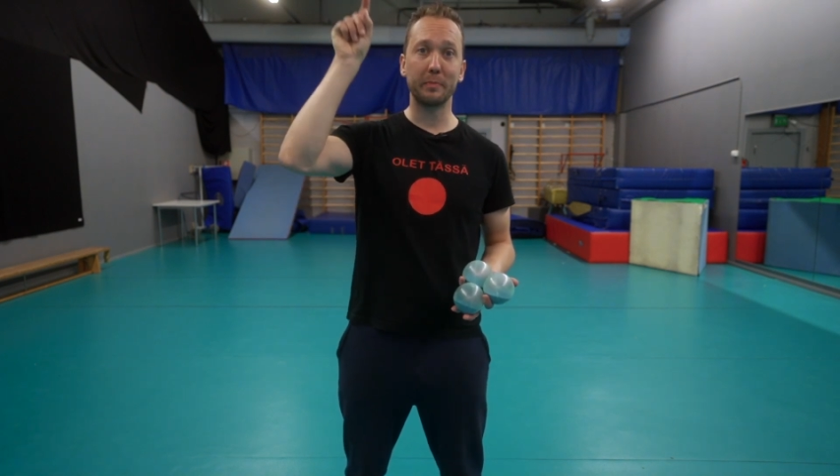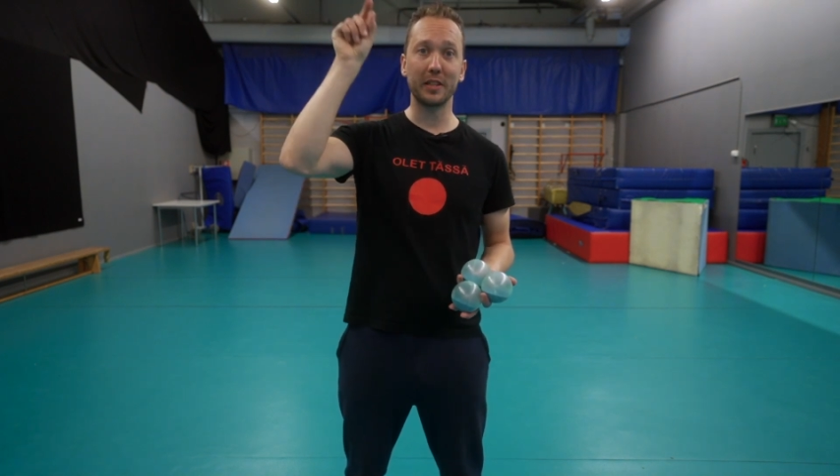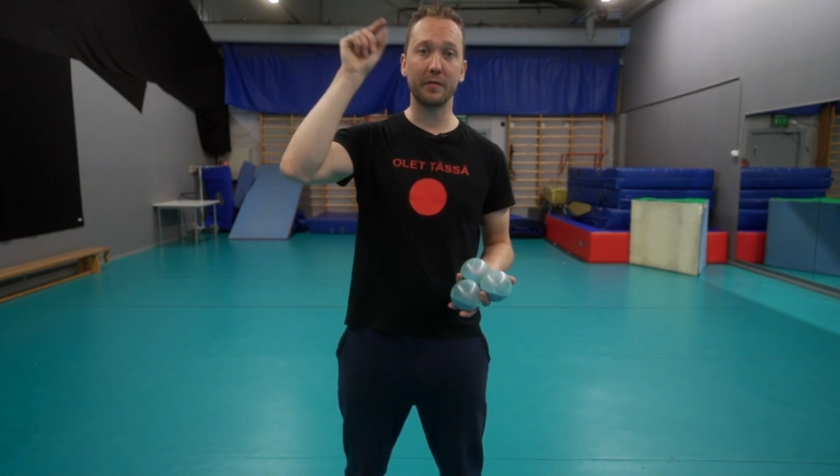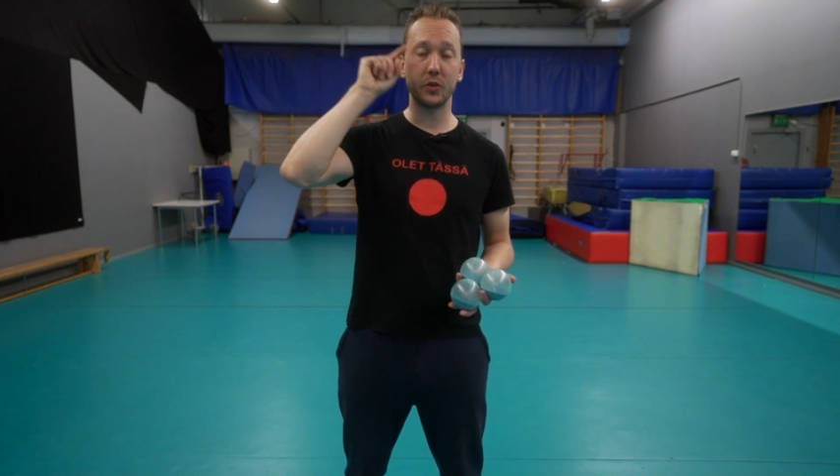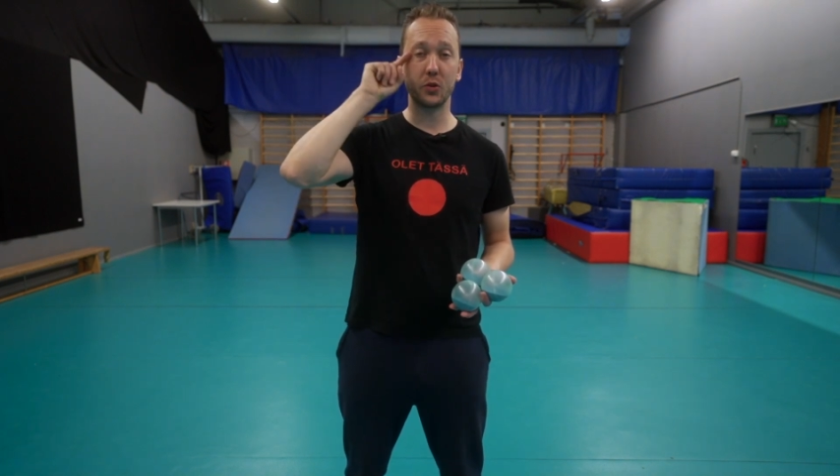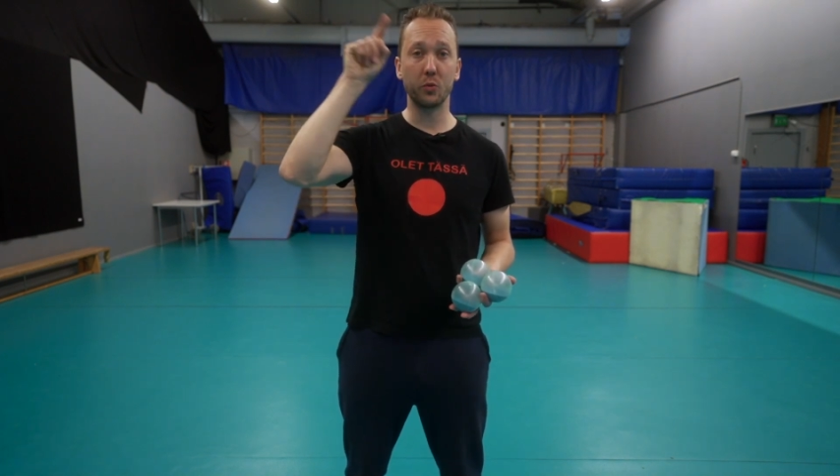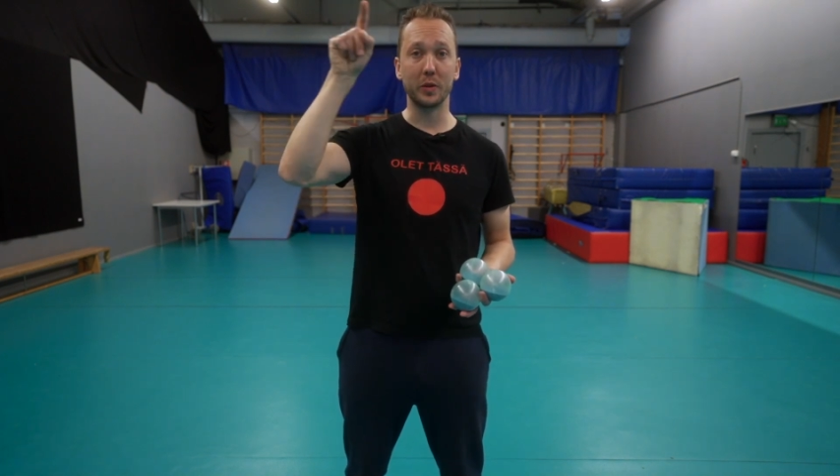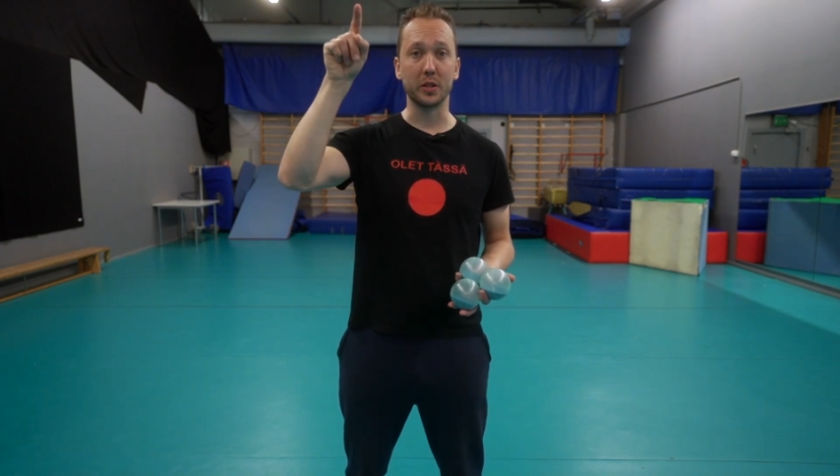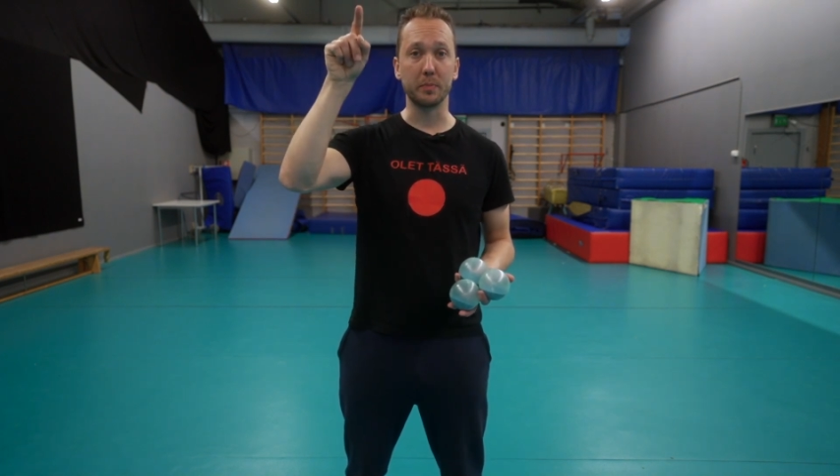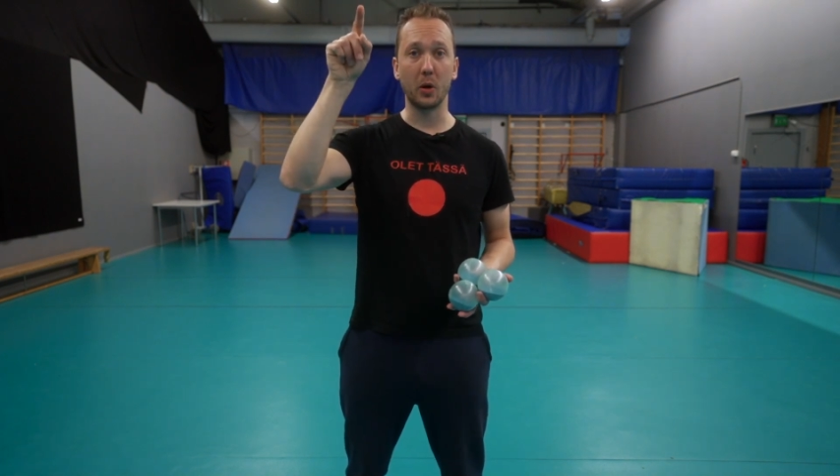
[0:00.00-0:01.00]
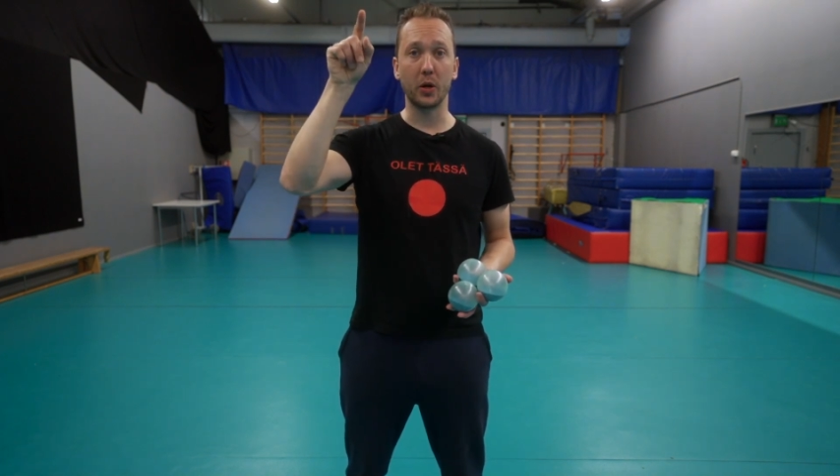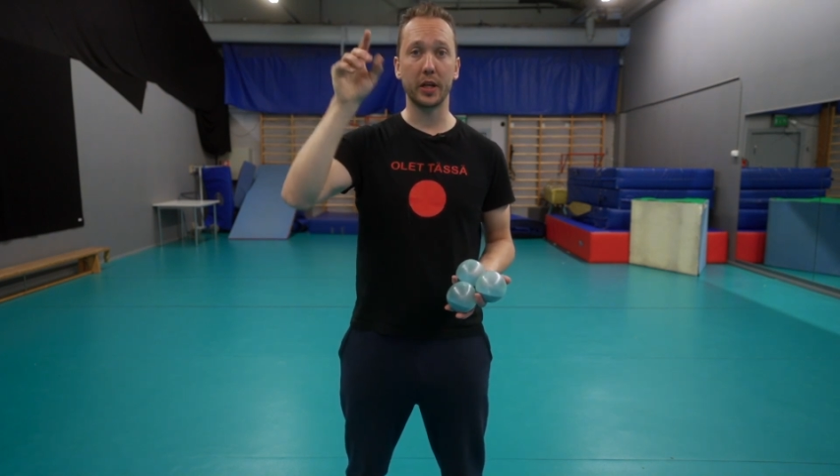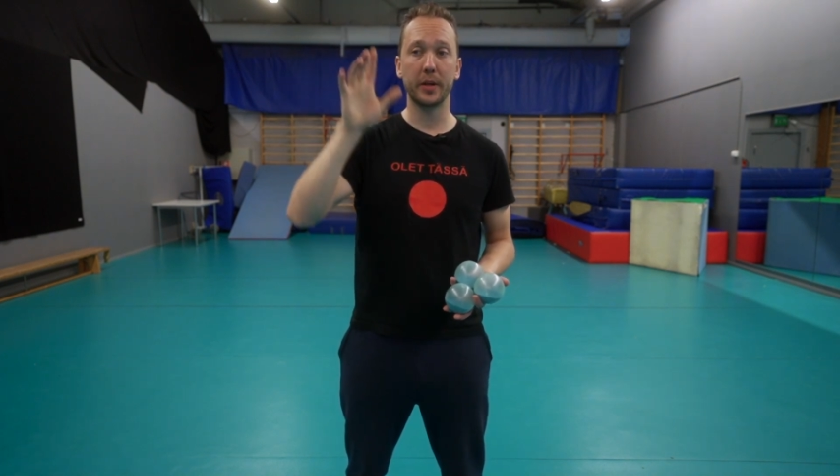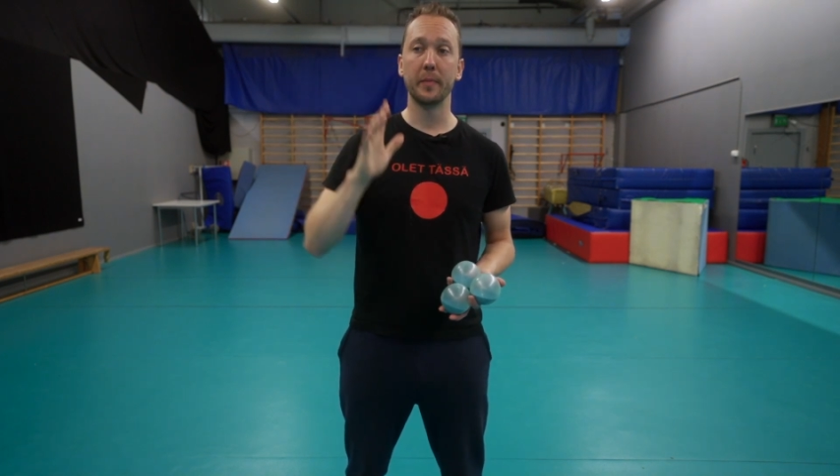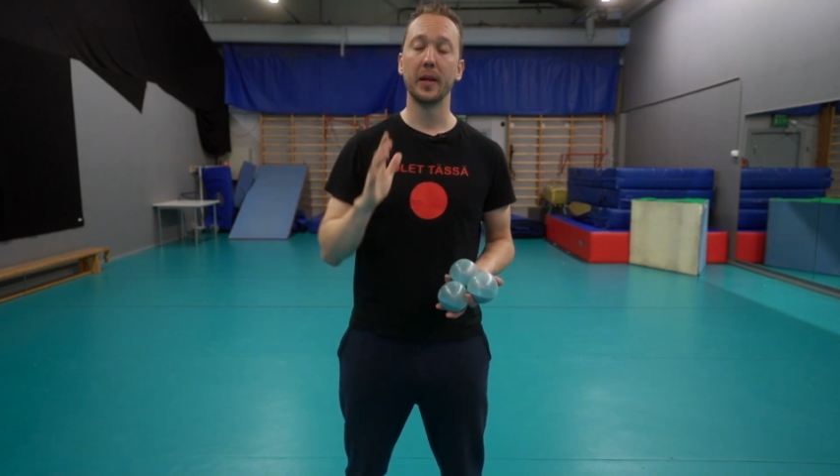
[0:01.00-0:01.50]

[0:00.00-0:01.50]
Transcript: best for you with the spotting,